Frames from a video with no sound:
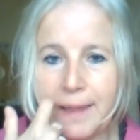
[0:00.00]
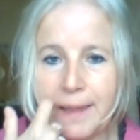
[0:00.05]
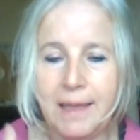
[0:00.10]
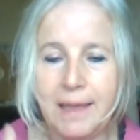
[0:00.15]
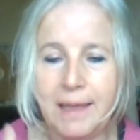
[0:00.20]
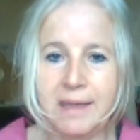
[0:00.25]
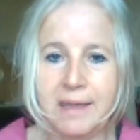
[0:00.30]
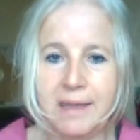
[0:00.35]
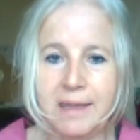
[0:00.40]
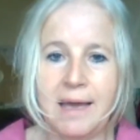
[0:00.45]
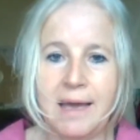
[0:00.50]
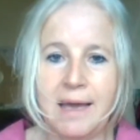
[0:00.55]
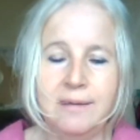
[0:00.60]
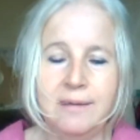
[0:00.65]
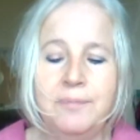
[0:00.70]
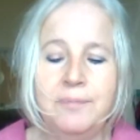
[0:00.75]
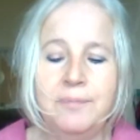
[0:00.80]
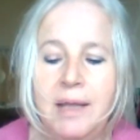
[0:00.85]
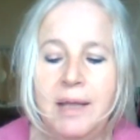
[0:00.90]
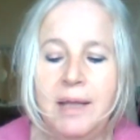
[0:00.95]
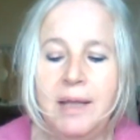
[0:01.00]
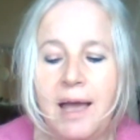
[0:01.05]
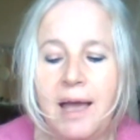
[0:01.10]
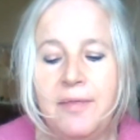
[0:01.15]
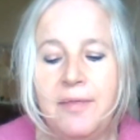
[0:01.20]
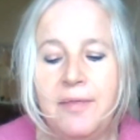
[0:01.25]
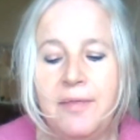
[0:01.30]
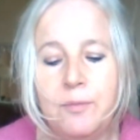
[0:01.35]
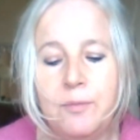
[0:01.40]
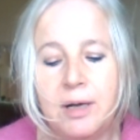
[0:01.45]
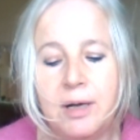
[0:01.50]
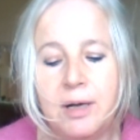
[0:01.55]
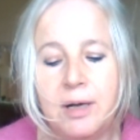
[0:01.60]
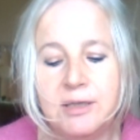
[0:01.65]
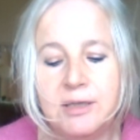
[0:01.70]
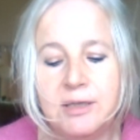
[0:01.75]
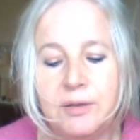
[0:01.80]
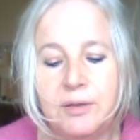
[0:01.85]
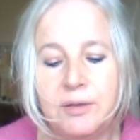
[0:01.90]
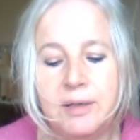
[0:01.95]
Yeah, and then what I do
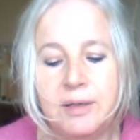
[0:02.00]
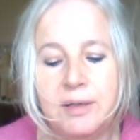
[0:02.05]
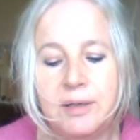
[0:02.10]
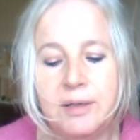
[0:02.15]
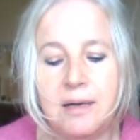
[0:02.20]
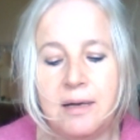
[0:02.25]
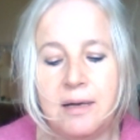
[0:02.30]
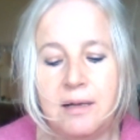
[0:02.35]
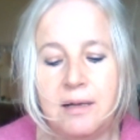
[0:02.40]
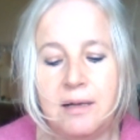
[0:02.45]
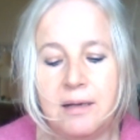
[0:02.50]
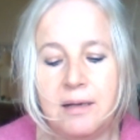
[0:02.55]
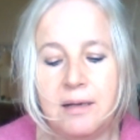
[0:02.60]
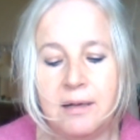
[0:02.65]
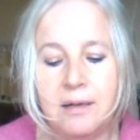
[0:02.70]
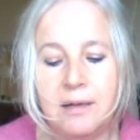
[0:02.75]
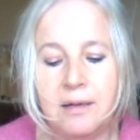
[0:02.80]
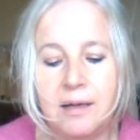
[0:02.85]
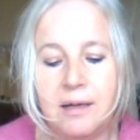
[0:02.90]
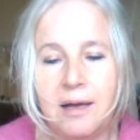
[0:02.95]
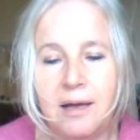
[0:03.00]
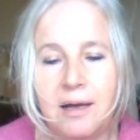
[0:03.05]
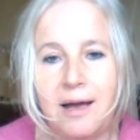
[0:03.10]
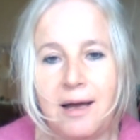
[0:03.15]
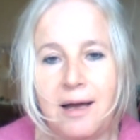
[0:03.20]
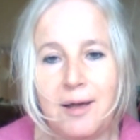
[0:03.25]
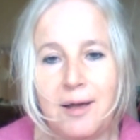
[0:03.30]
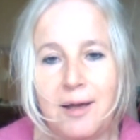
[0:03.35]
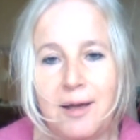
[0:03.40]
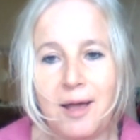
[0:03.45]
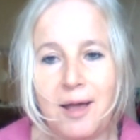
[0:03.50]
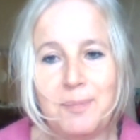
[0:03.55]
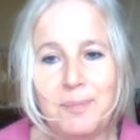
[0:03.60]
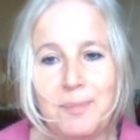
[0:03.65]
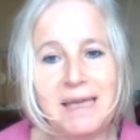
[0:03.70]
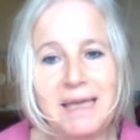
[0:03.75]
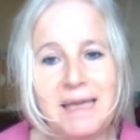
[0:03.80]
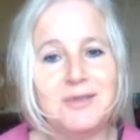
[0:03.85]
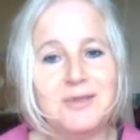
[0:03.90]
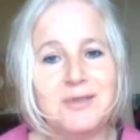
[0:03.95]
is I
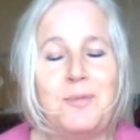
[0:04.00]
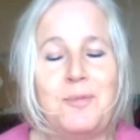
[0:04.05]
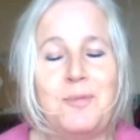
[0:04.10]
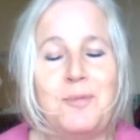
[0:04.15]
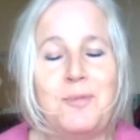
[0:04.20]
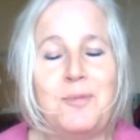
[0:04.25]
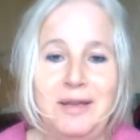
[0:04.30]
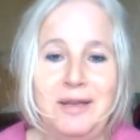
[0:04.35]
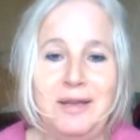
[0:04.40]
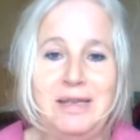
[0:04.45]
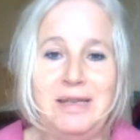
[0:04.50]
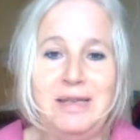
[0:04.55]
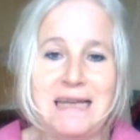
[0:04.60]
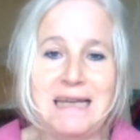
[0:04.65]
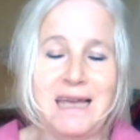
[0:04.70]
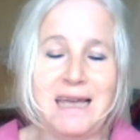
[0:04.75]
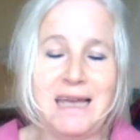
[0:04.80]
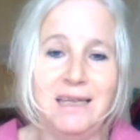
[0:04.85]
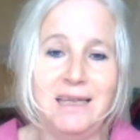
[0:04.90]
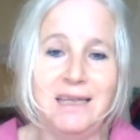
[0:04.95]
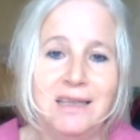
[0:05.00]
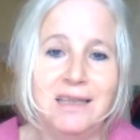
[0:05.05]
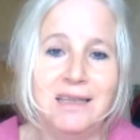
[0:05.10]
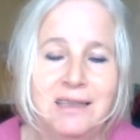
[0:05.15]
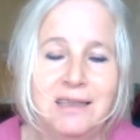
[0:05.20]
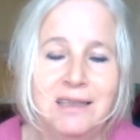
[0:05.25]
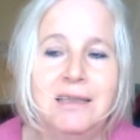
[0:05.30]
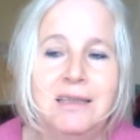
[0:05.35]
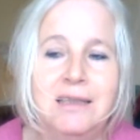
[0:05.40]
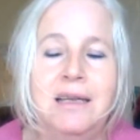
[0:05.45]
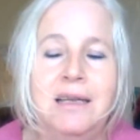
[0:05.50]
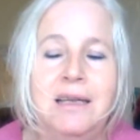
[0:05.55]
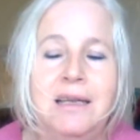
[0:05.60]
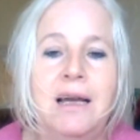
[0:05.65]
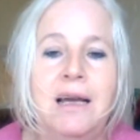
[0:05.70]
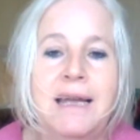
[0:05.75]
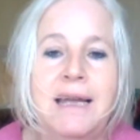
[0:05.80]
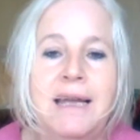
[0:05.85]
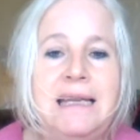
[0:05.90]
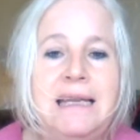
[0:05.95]
pee into a pot every day. I
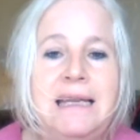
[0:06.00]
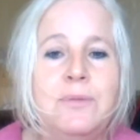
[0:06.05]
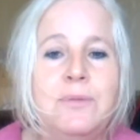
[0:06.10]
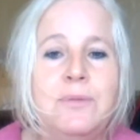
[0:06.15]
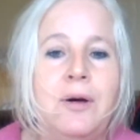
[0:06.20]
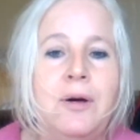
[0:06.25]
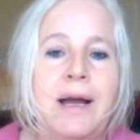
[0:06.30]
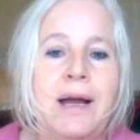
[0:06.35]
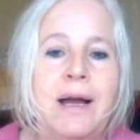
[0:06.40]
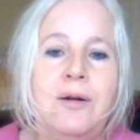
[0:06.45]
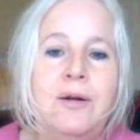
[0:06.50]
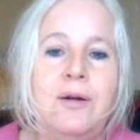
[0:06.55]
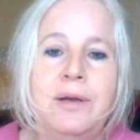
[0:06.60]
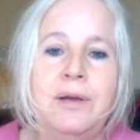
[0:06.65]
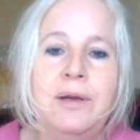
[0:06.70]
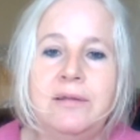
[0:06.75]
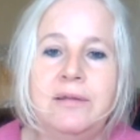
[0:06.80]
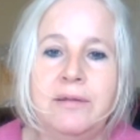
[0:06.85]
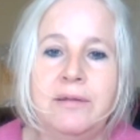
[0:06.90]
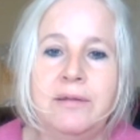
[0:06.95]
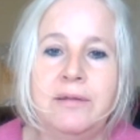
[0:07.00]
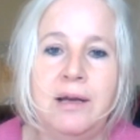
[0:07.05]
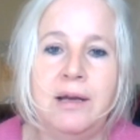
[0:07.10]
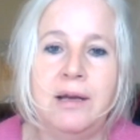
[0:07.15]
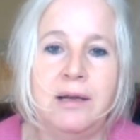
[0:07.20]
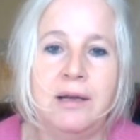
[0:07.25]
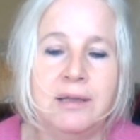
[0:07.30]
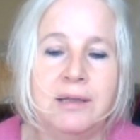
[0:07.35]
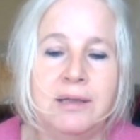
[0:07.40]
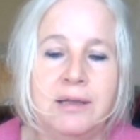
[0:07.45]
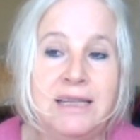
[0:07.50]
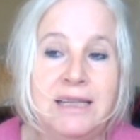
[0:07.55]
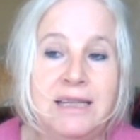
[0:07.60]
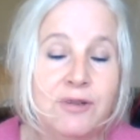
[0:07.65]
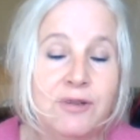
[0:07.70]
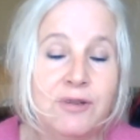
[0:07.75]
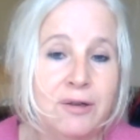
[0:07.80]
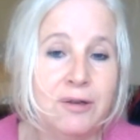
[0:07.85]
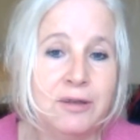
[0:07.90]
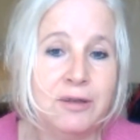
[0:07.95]
clean the pot out with tea tree
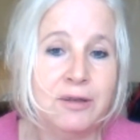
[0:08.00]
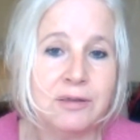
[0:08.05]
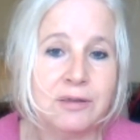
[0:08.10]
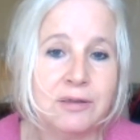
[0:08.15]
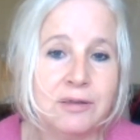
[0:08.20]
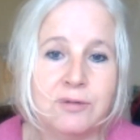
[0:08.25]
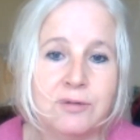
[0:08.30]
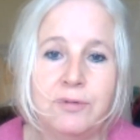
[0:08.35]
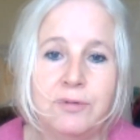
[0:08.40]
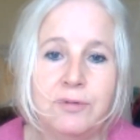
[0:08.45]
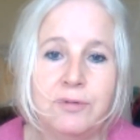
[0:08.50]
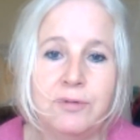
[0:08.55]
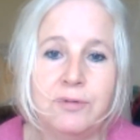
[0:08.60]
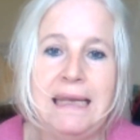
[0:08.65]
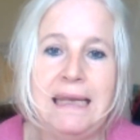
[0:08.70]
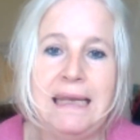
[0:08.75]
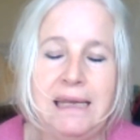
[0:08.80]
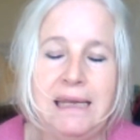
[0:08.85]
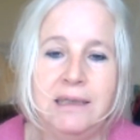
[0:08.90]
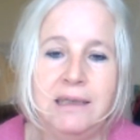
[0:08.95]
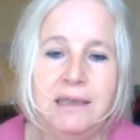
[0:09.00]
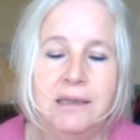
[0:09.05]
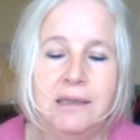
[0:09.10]
oil, so it's always clean.